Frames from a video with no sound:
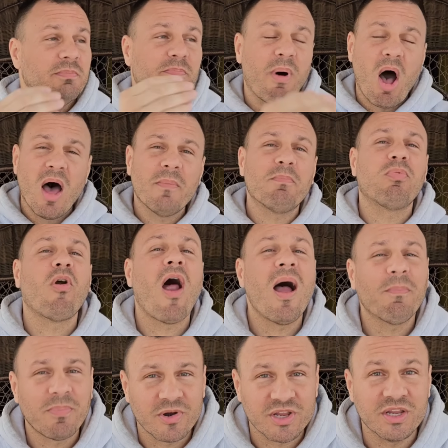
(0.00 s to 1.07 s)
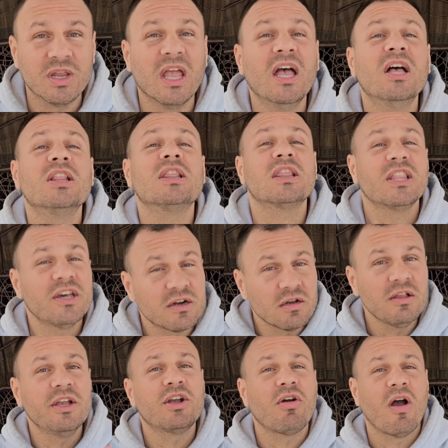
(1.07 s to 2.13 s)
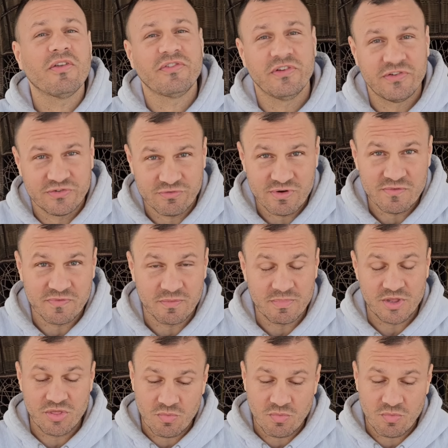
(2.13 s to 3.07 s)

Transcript: bought property literally across the street from me.